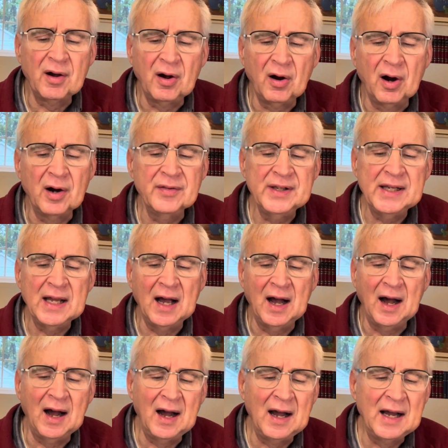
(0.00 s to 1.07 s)
are the
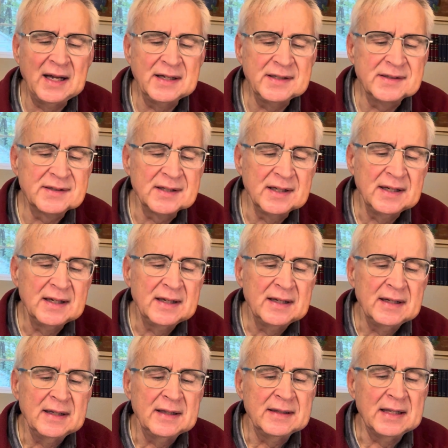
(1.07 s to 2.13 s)
eyes
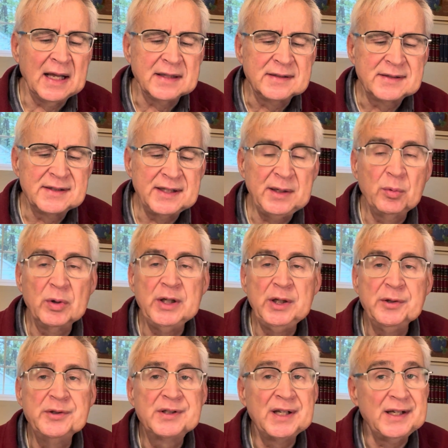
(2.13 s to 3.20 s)
that see what
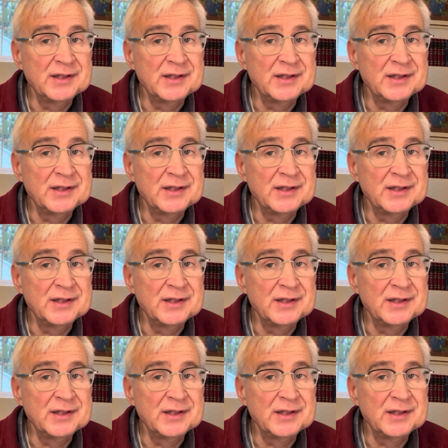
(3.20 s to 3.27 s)
you see.